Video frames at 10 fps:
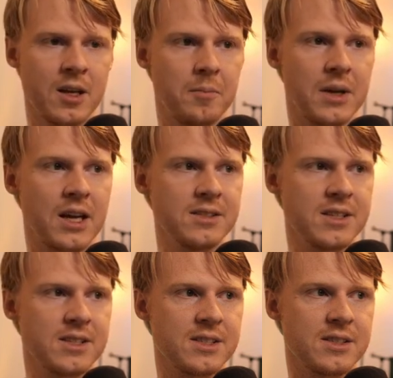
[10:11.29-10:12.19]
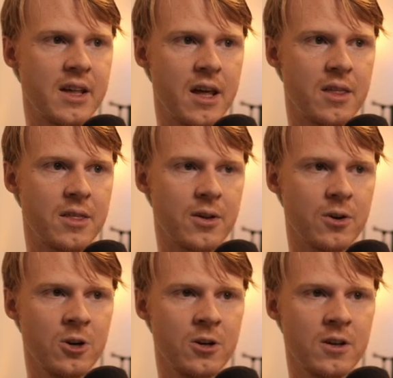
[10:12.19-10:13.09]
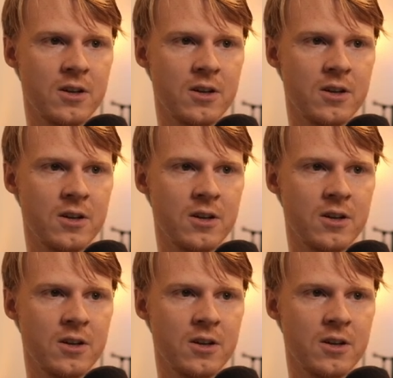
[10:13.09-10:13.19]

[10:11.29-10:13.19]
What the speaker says: Because this is the third